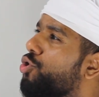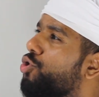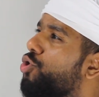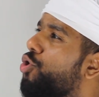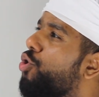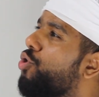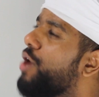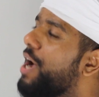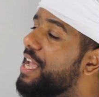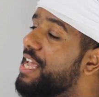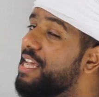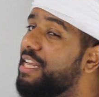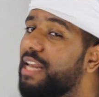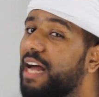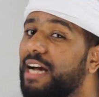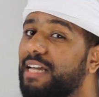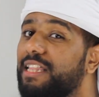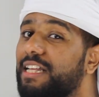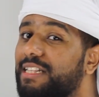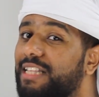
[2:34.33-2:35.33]
Kokaina,
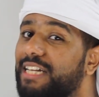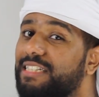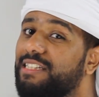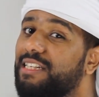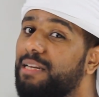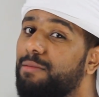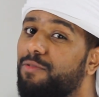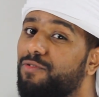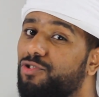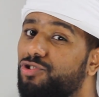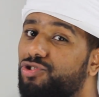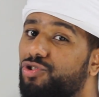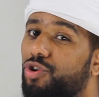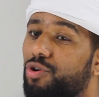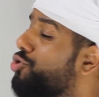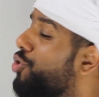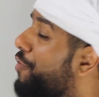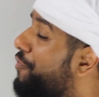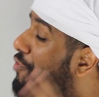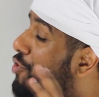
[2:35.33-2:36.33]
I think that's the name of the
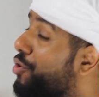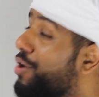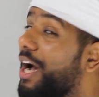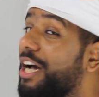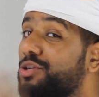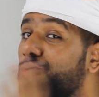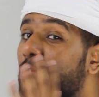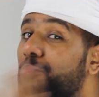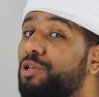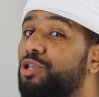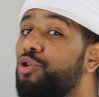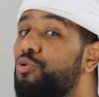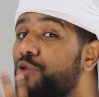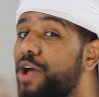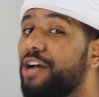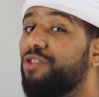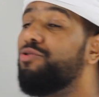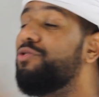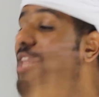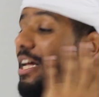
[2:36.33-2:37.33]
song. So if you guys want me to
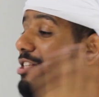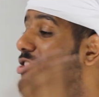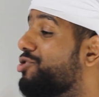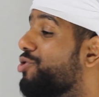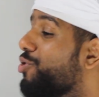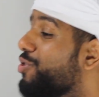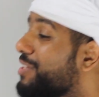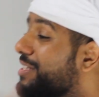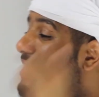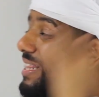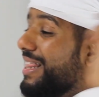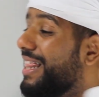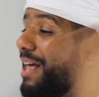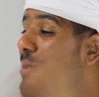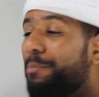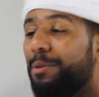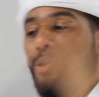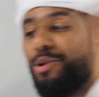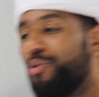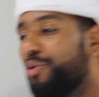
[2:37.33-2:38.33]
react to that song,
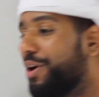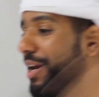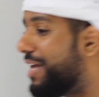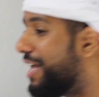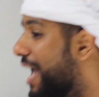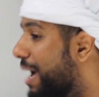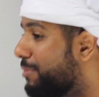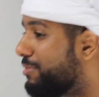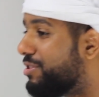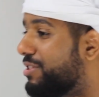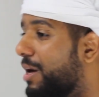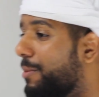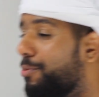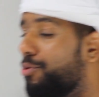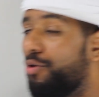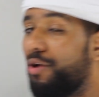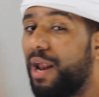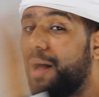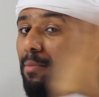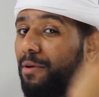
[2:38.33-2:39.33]
let me know in the comments down
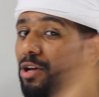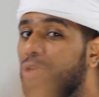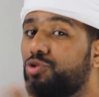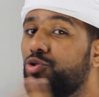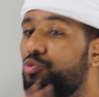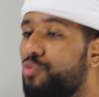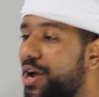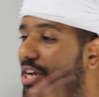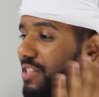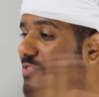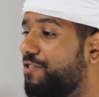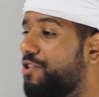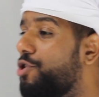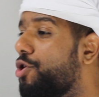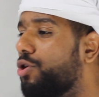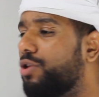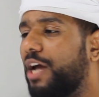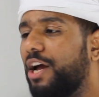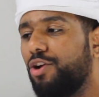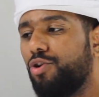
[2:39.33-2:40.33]
below and I'm gonna do a reaction
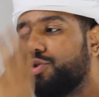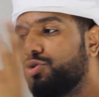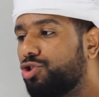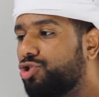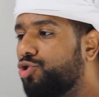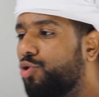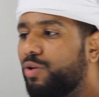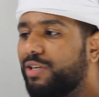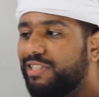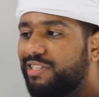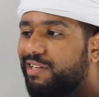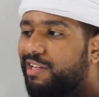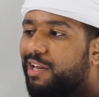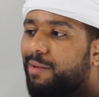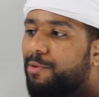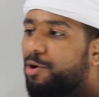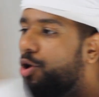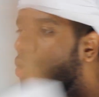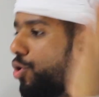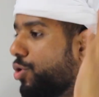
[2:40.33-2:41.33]
video. I know the song is a
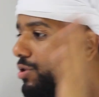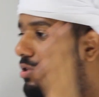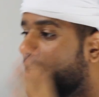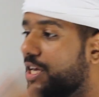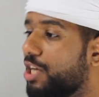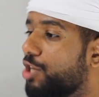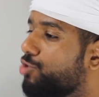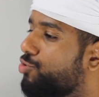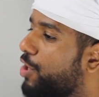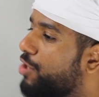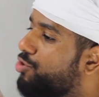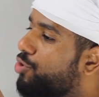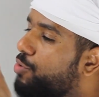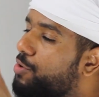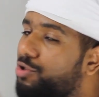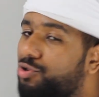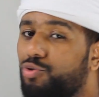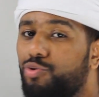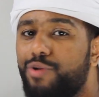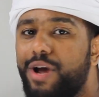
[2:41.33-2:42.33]
little bit old, so I don't
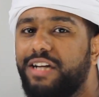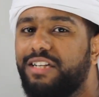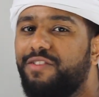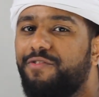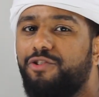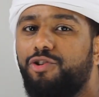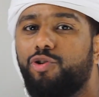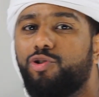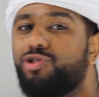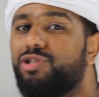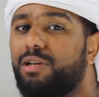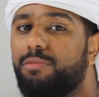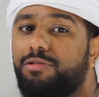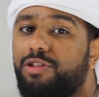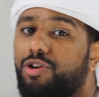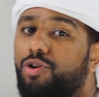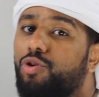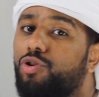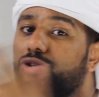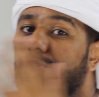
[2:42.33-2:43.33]
wanna do a reaction video on
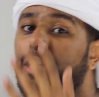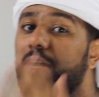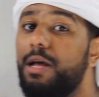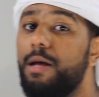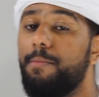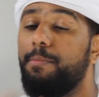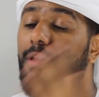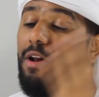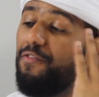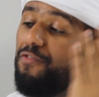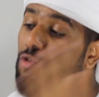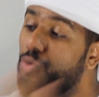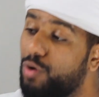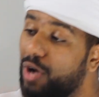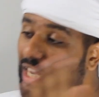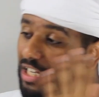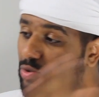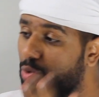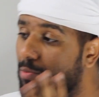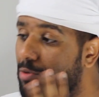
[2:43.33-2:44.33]
something old. But if you
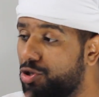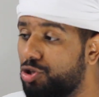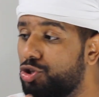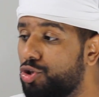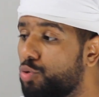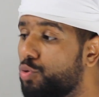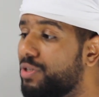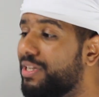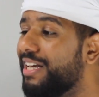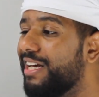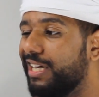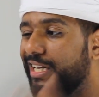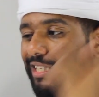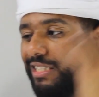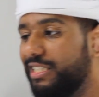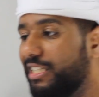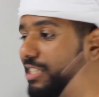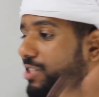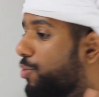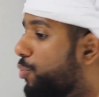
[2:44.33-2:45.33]
guys want me to do
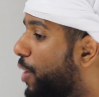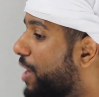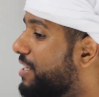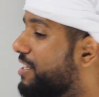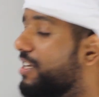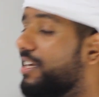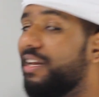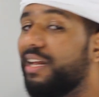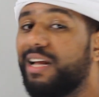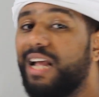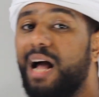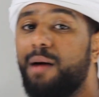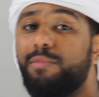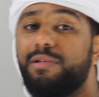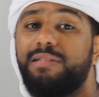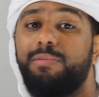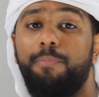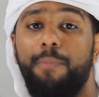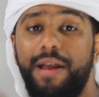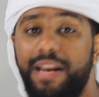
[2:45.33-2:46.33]
it, just write it in the
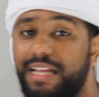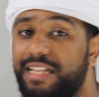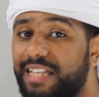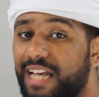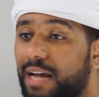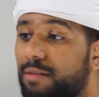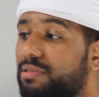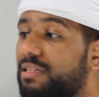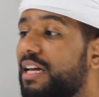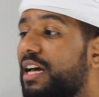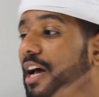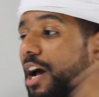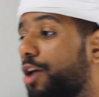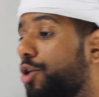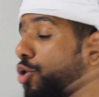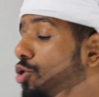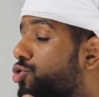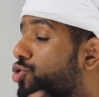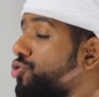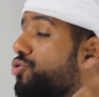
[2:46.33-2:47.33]
comments many times
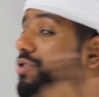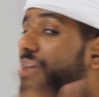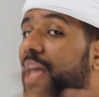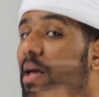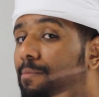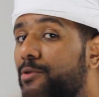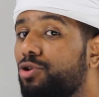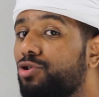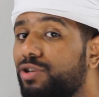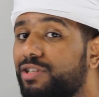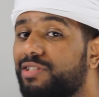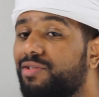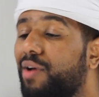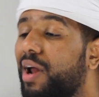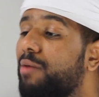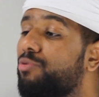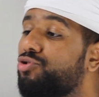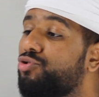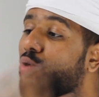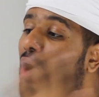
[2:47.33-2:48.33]
and also DM me on
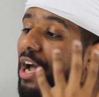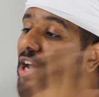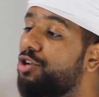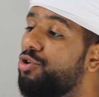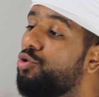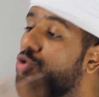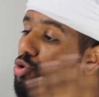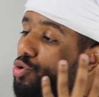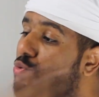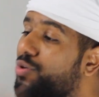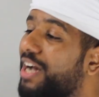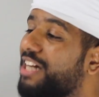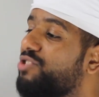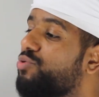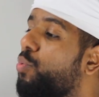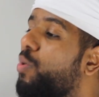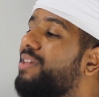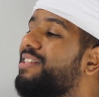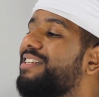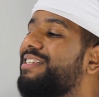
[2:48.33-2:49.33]
Instagram so I know you guys
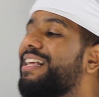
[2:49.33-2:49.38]
want